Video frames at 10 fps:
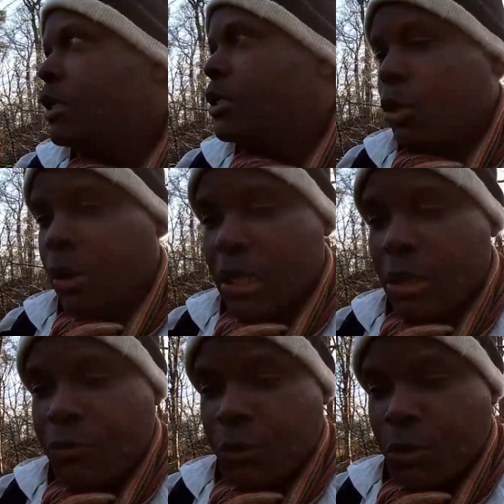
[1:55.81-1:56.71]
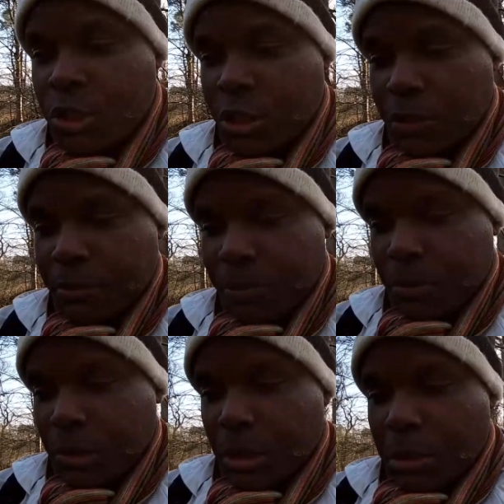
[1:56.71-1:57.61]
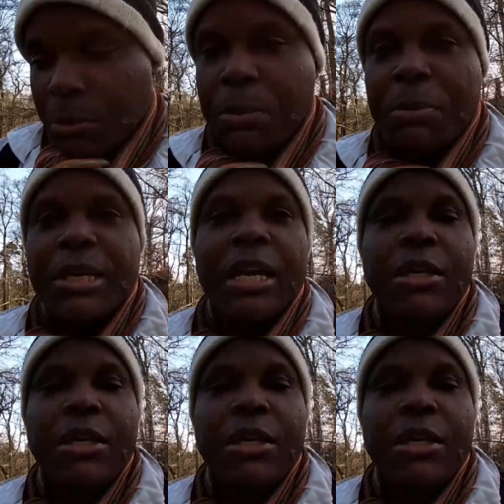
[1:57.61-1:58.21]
so in the future people can